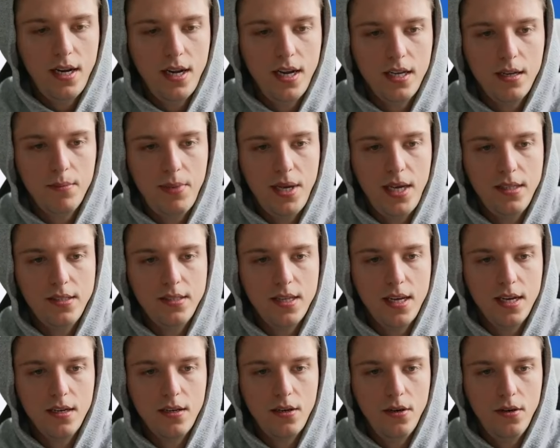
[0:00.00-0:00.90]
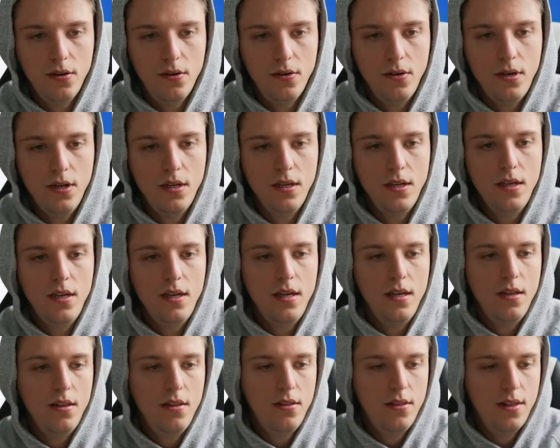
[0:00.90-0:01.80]
I can paste that code
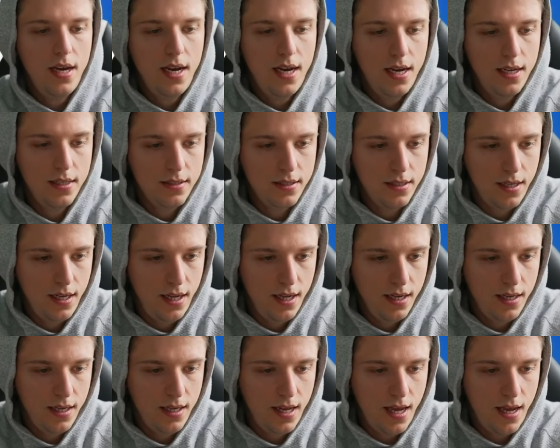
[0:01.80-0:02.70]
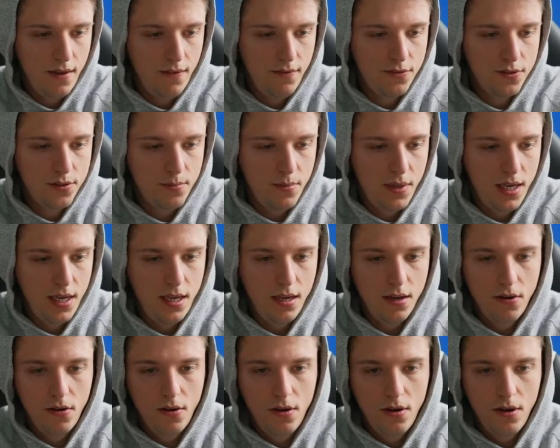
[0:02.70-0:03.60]
that it gives
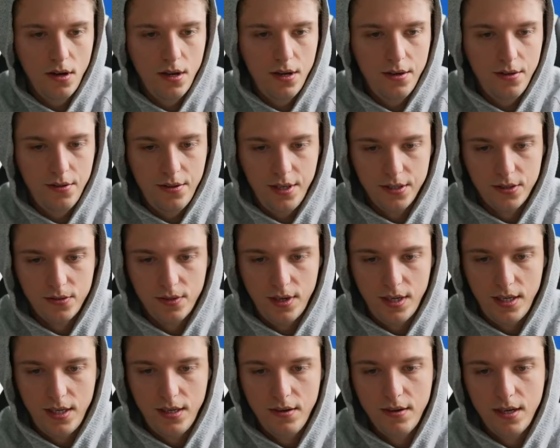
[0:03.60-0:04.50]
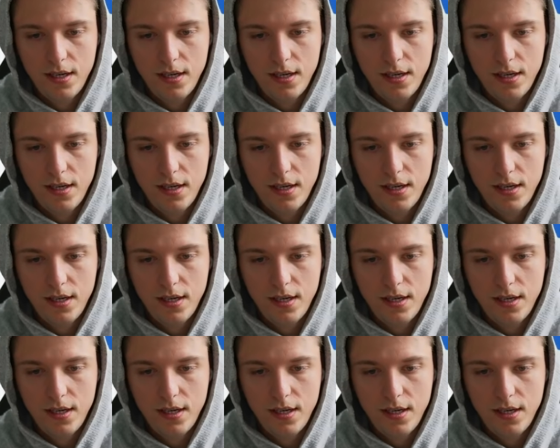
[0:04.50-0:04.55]
me on this right here.